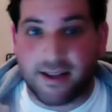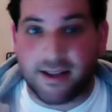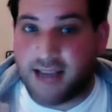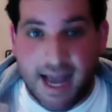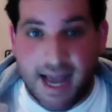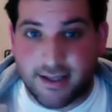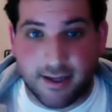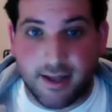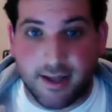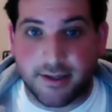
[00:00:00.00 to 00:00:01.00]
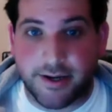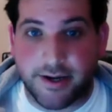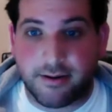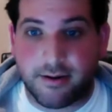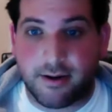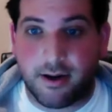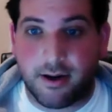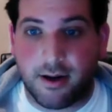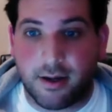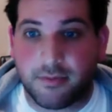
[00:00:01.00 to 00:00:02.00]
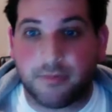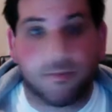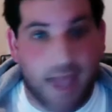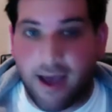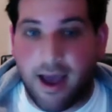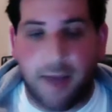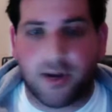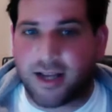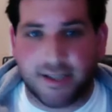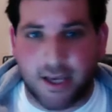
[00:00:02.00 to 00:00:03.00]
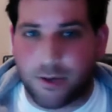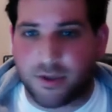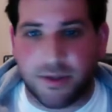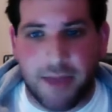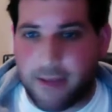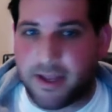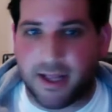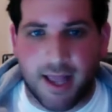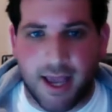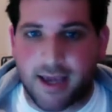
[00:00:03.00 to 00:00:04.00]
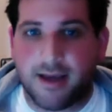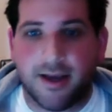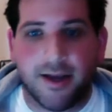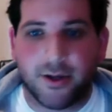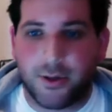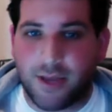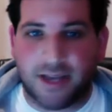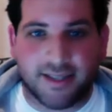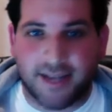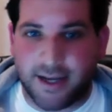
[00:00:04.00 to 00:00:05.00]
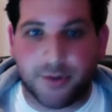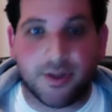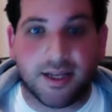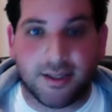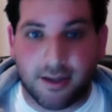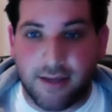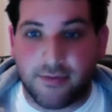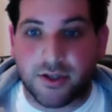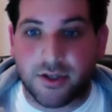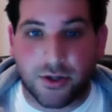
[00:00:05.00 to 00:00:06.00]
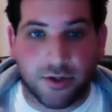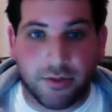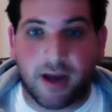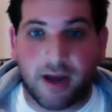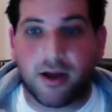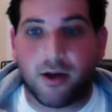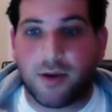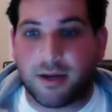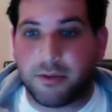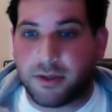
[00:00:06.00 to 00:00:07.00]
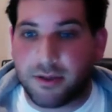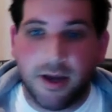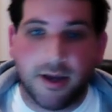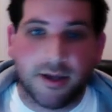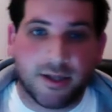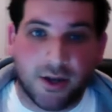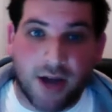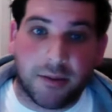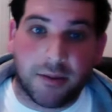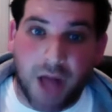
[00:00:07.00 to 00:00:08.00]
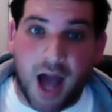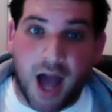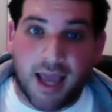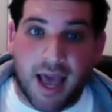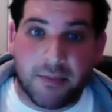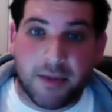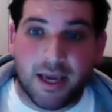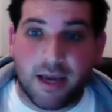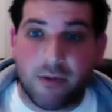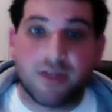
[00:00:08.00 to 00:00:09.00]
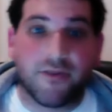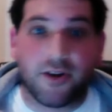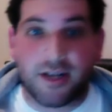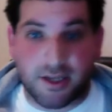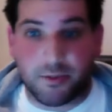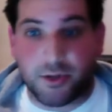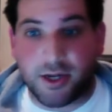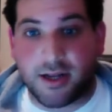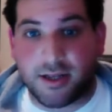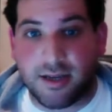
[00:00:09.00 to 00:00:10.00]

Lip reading: Fantastic last year. Yeah, when I say used to be, I mean like 2010, 2011 Serge Ibaka when he was still kind of block happy. He wasn't very disciplined on defense.